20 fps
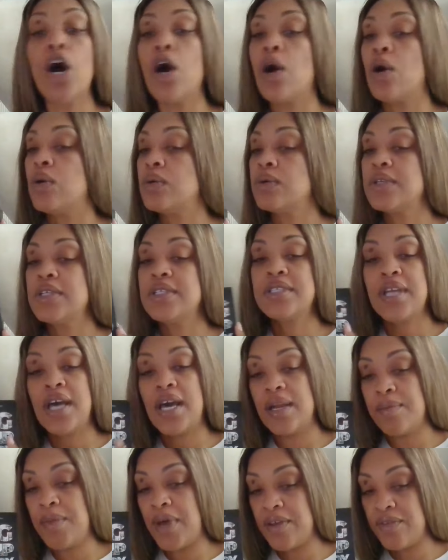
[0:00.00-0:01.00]
know it's
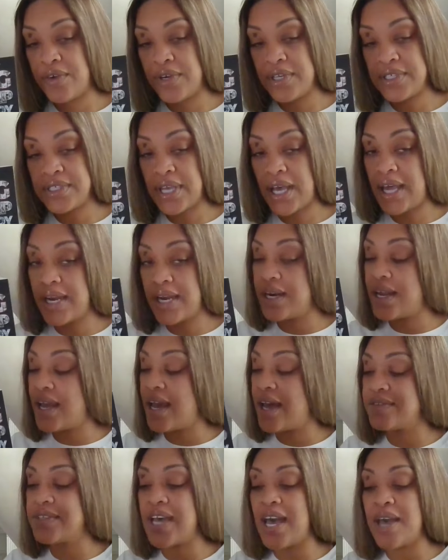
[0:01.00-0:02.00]
not in my okay. I didn't
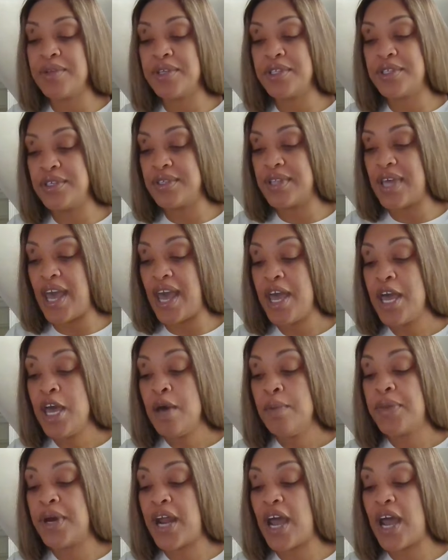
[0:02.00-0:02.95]
have okay. time to do that.